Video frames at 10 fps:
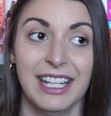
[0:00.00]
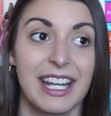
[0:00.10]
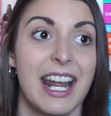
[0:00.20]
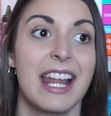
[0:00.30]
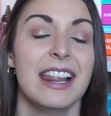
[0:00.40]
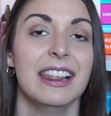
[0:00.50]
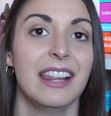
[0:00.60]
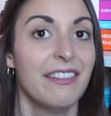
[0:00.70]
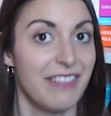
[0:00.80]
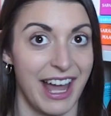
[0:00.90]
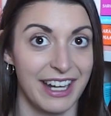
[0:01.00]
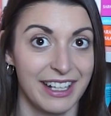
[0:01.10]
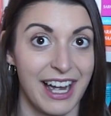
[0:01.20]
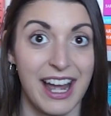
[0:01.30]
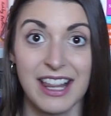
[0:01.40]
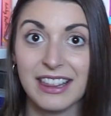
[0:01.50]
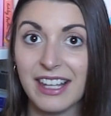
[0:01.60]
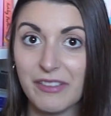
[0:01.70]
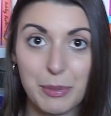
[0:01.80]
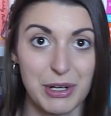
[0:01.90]
And I love that. I
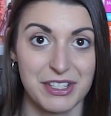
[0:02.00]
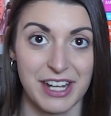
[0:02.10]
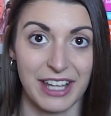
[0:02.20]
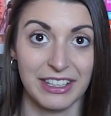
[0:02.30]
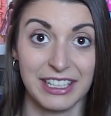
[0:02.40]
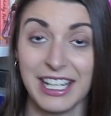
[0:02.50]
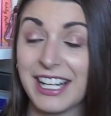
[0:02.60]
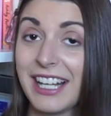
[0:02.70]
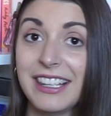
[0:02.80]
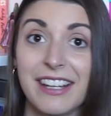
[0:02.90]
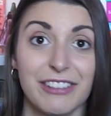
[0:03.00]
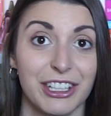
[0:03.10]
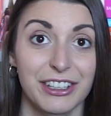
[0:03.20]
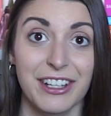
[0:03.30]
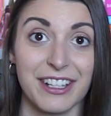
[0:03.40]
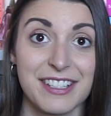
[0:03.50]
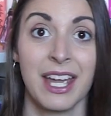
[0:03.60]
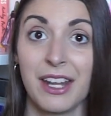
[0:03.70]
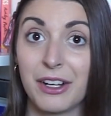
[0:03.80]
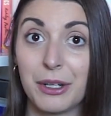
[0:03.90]
love a personality and I love good looks.
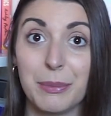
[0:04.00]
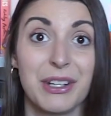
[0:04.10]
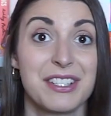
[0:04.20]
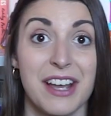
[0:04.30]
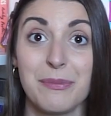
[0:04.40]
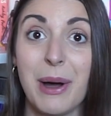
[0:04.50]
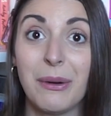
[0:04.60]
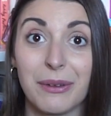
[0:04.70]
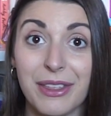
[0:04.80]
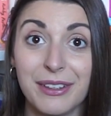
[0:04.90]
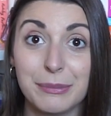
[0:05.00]
And her books have both.